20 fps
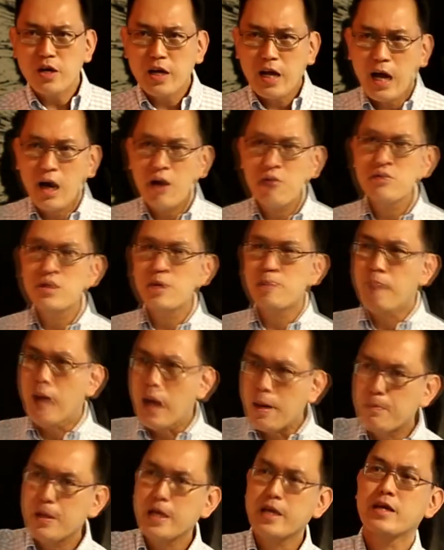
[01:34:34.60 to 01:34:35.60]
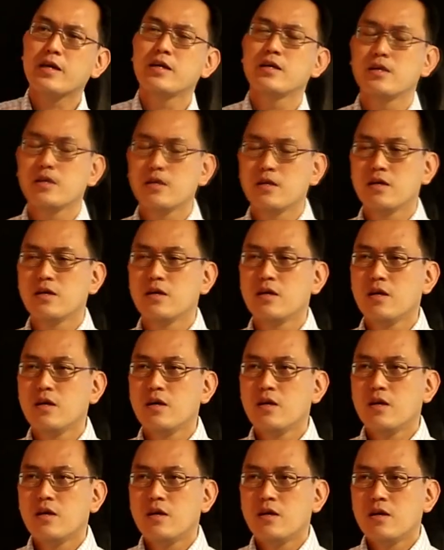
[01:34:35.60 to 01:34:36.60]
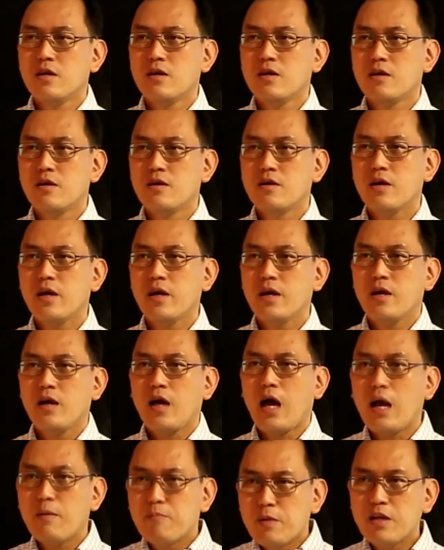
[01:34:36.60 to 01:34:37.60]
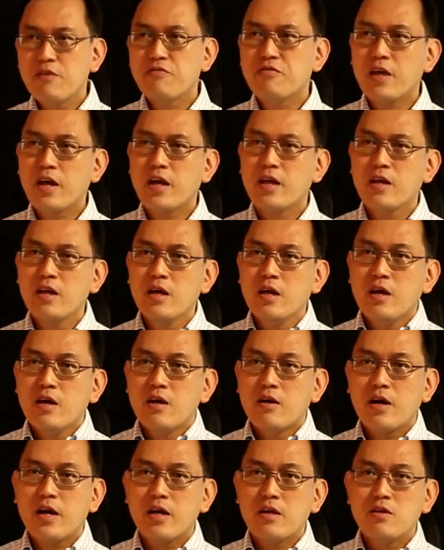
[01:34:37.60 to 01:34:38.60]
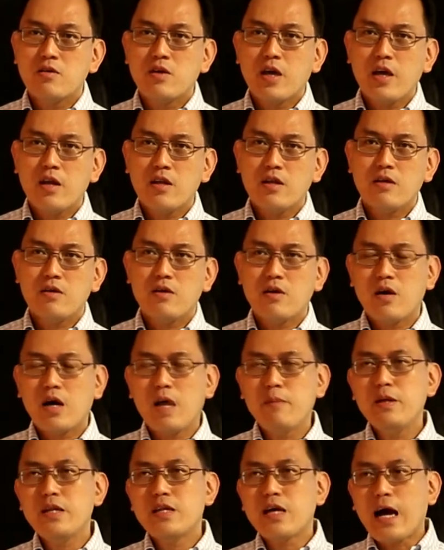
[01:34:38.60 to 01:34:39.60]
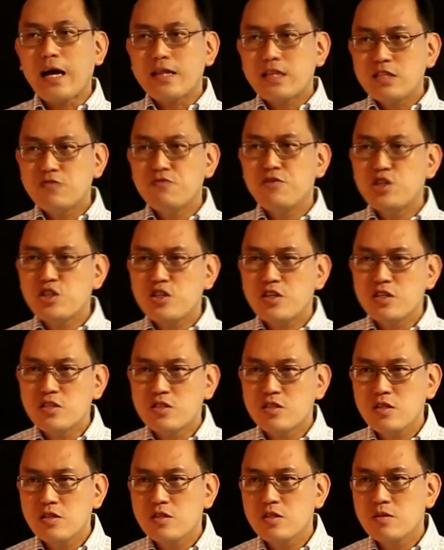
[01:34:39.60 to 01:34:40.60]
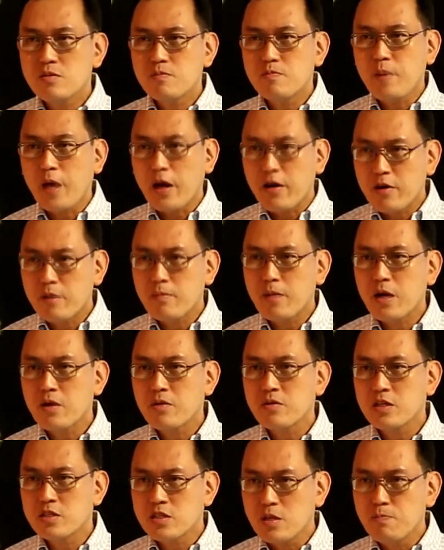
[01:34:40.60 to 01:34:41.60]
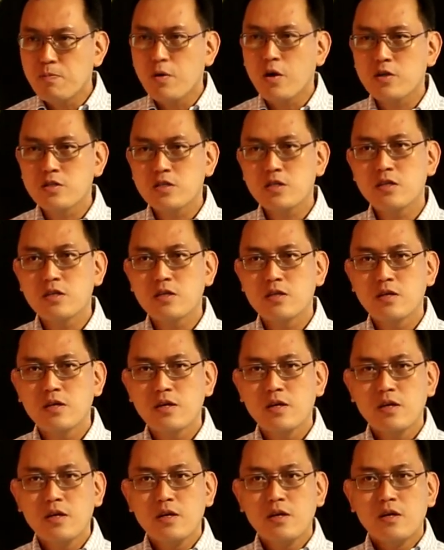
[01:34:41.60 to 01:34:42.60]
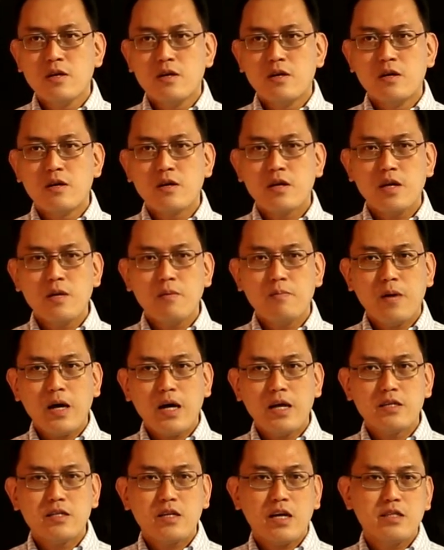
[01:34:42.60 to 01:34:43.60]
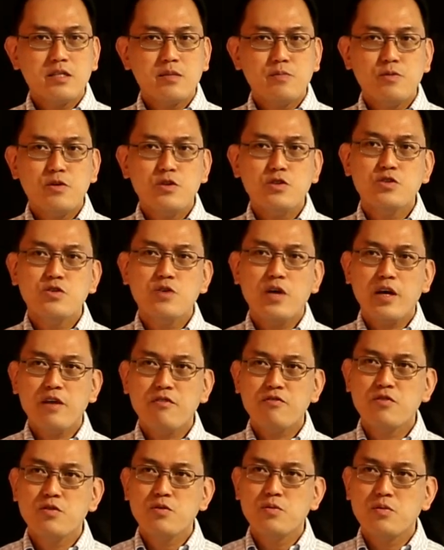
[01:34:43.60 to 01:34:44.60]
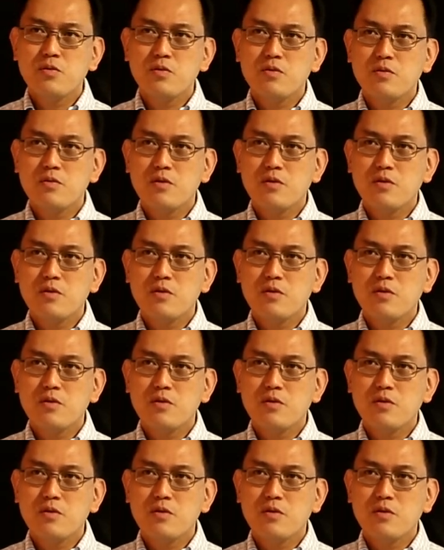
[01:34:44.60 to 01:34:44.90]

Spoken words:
account the public, right? I believe that, right? I mean, the artist's vision is still paramount, it's important. Okay, but I suppose you have to,